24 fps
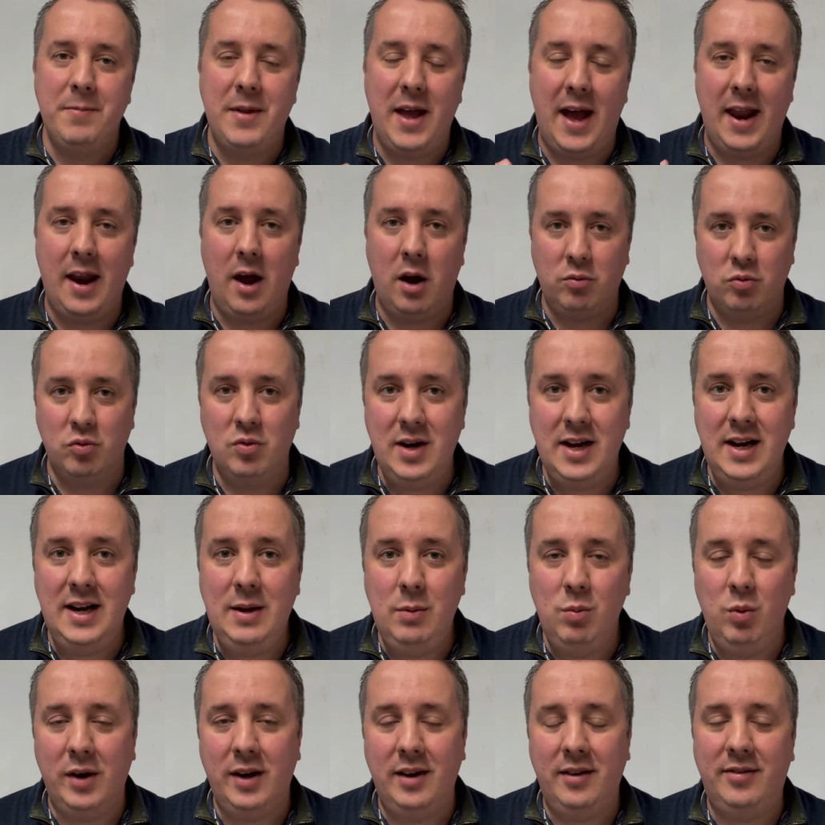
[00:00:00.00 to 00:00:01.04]
And I really
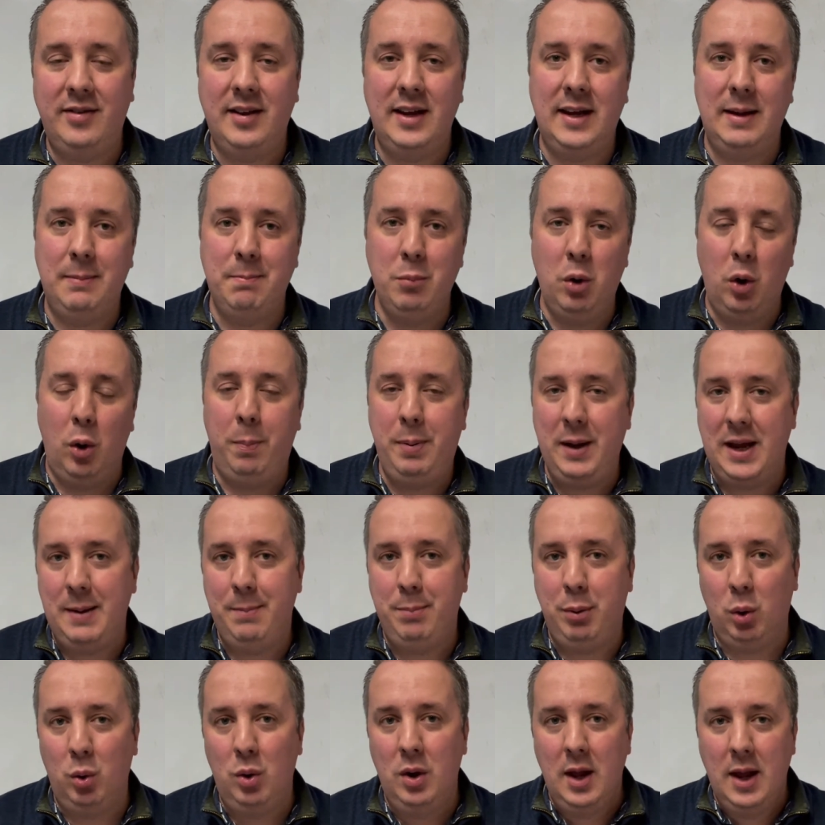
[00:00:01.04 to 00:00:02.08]
want to see more
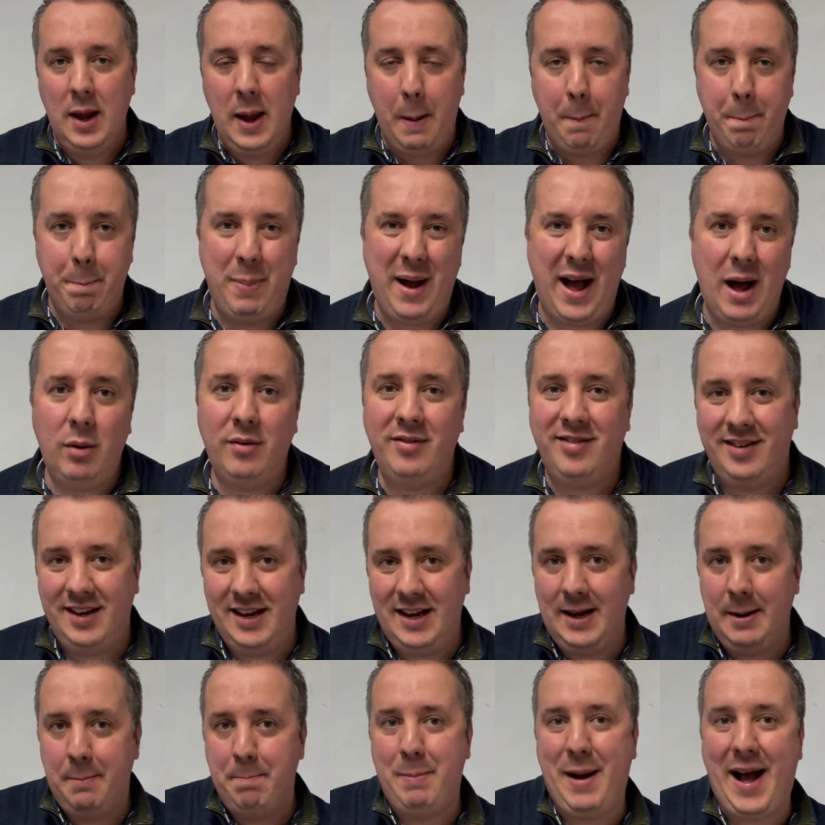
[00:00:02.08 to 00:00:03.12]
people
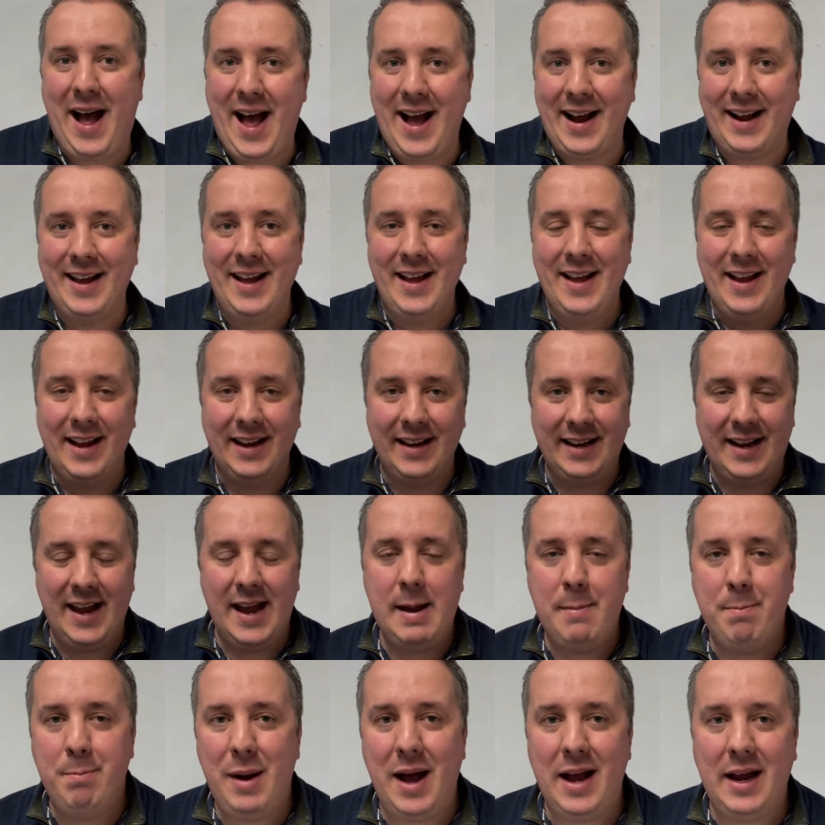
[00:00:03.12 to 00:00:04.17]
bouncing back,
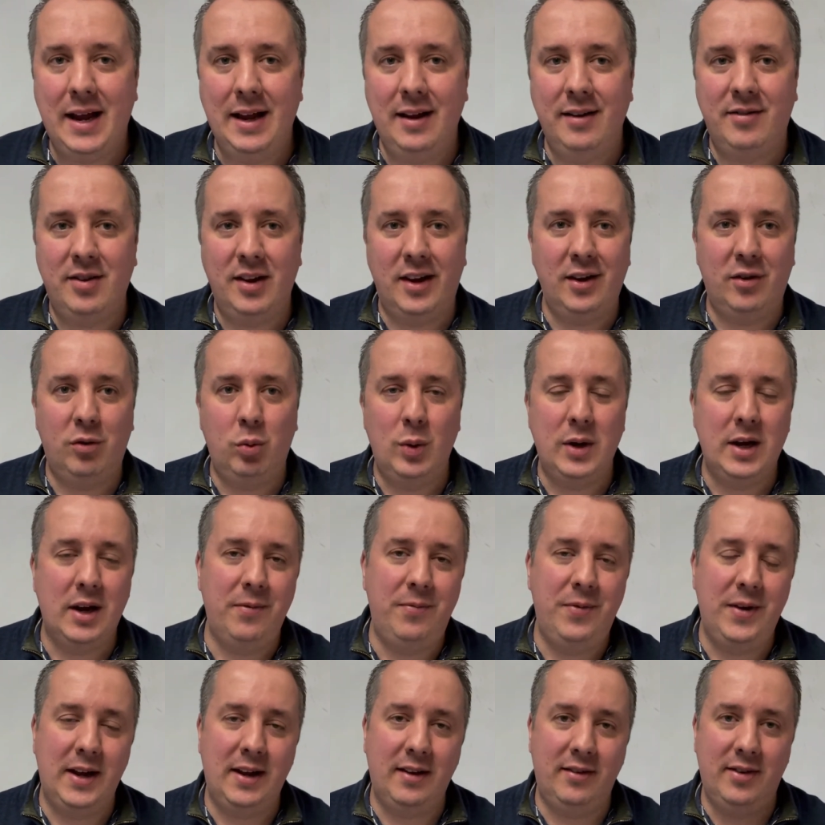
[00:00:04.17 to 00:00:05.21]
getting back into the swing
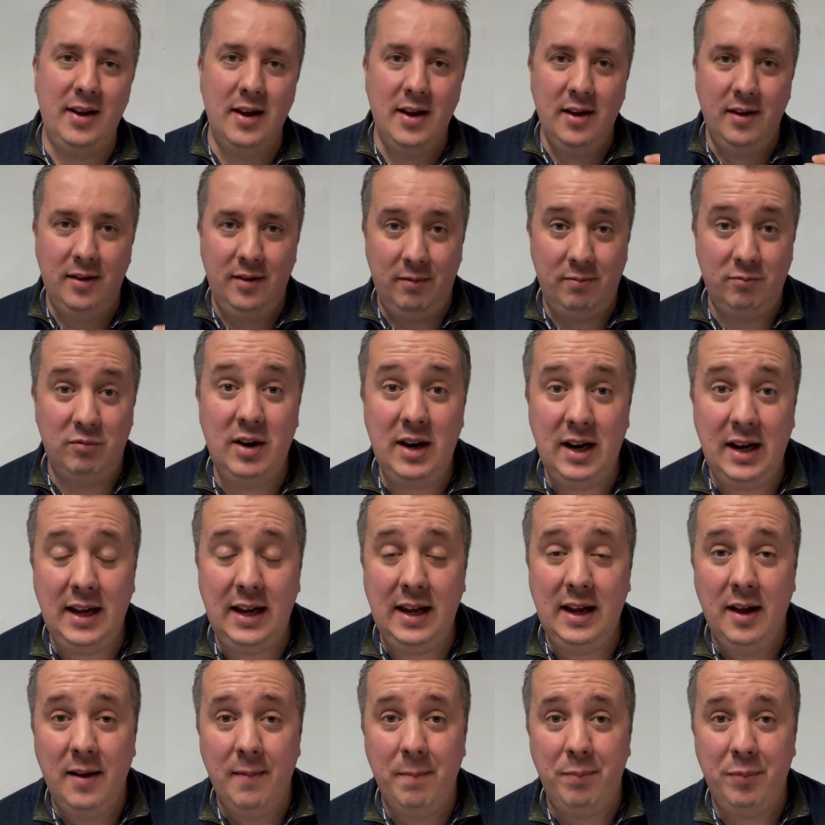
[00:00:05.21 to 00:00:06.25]
of things,
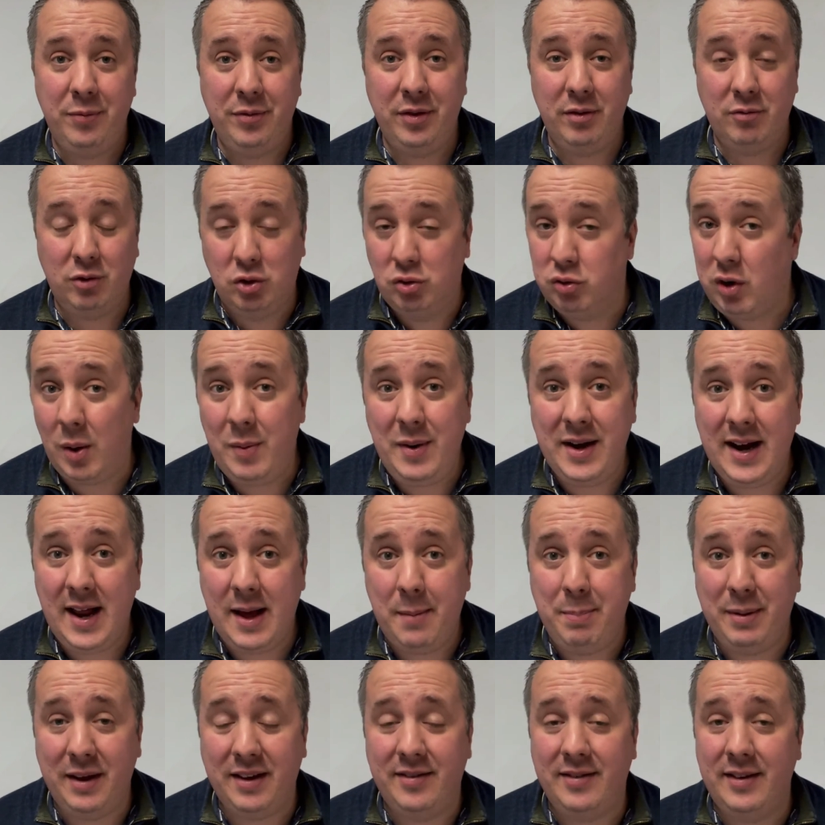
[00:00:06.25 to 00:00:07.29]
really growing
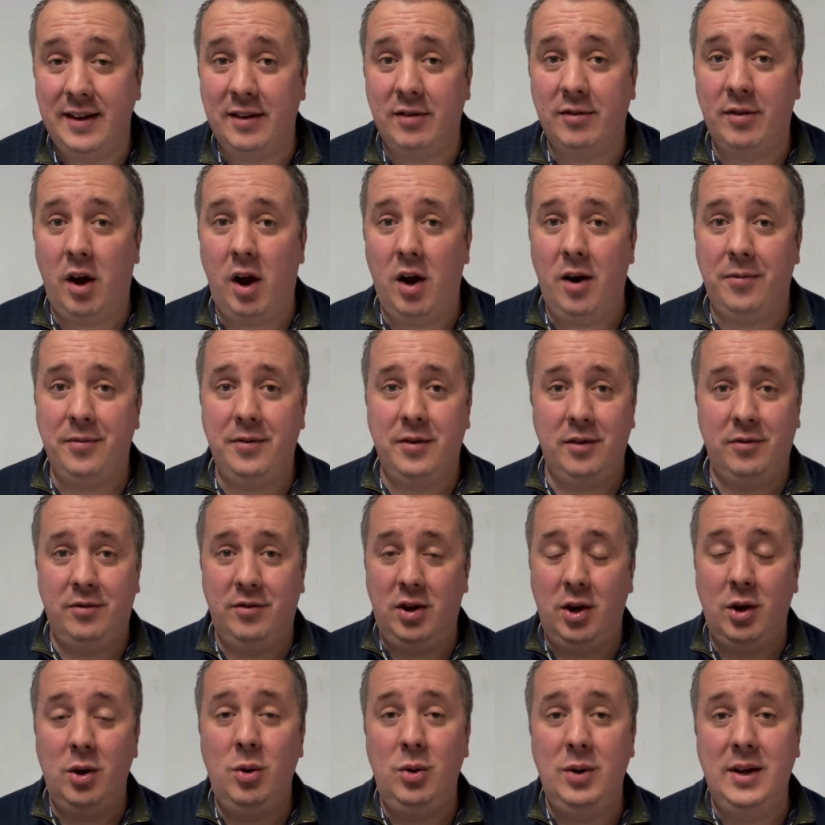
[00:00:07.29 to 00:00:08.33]
their business after
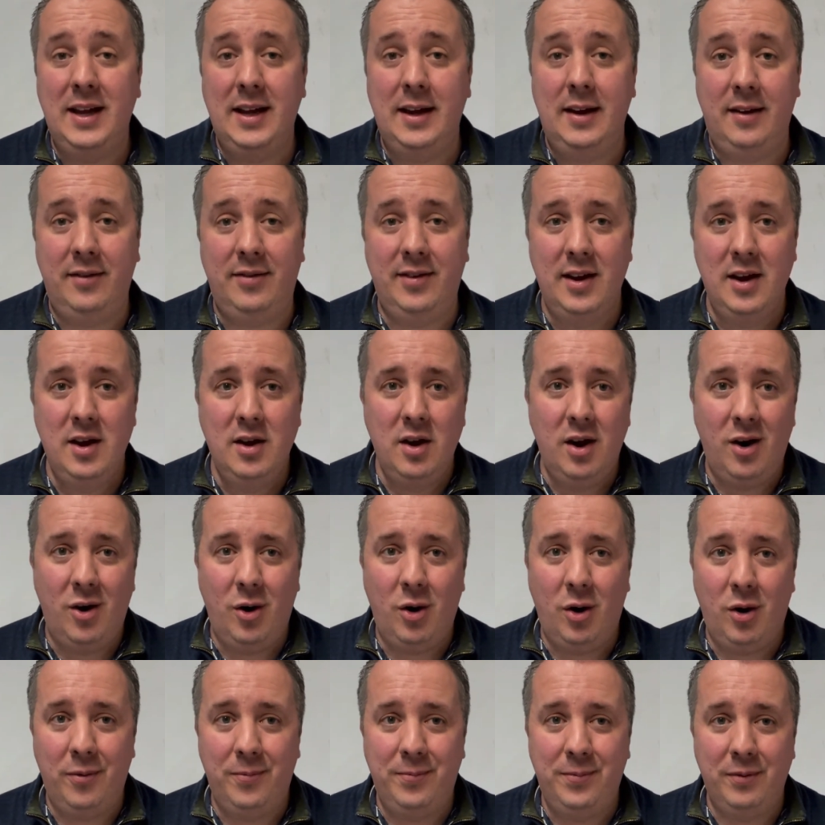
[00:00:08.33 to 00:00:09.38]
2 years
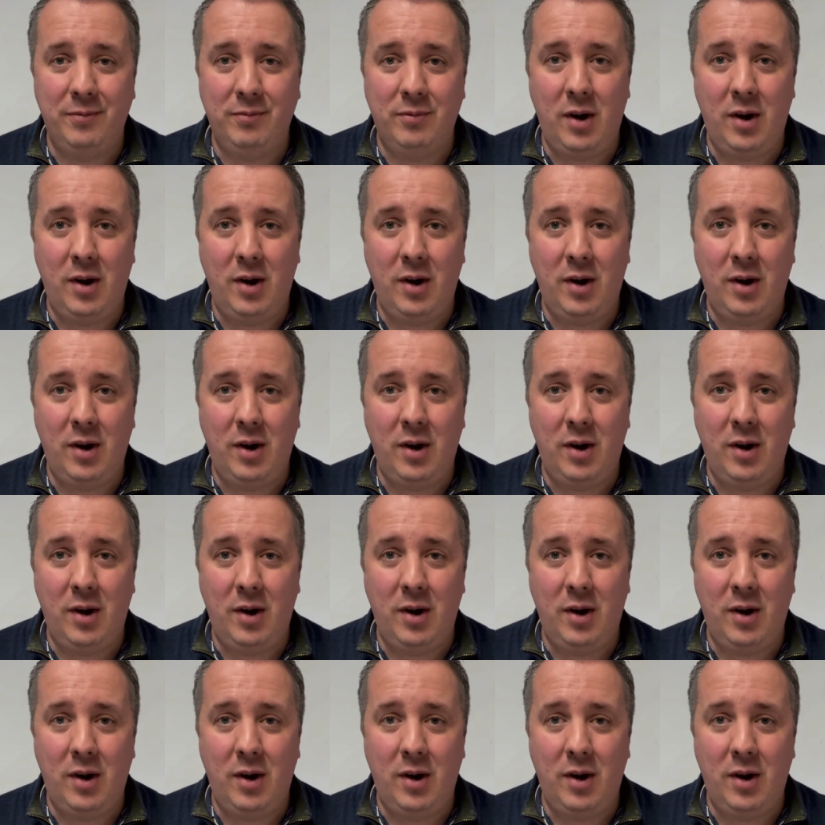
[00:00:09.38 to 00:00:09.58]
of